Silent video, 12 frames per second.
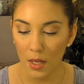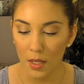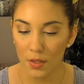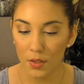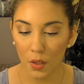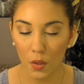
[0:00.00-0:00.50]

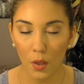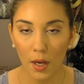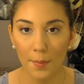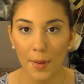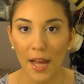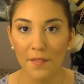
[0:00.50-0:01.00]
So
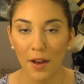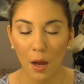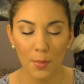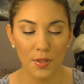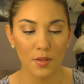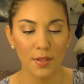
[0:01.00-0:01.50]
I'm
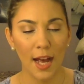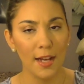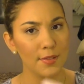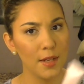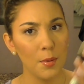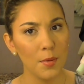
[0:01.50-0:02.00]

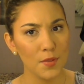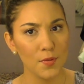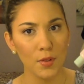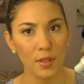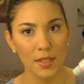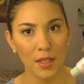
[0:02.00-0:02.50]
almost
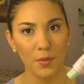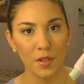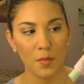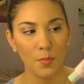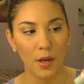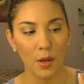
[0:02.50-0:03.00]
fully done with
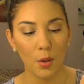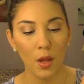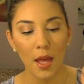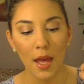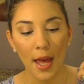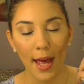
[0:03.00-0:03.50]
this bottle,
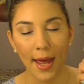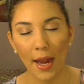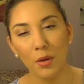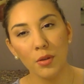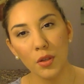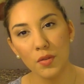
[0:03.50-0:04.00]
and I
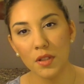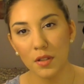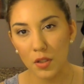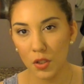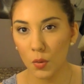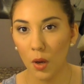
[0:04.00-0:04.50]
don't use
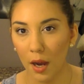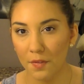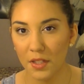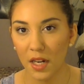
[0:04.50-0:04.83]
it too often.